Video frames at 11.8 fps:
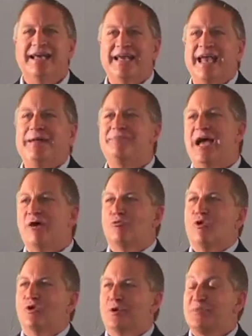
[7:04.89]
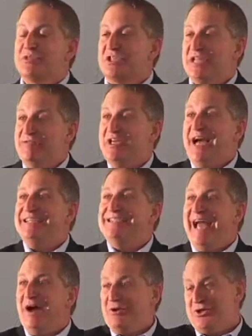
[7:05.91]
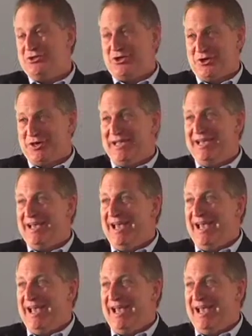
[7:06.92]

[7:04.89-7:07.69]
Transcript: came down, rolled up his sleeves, got down and dirty,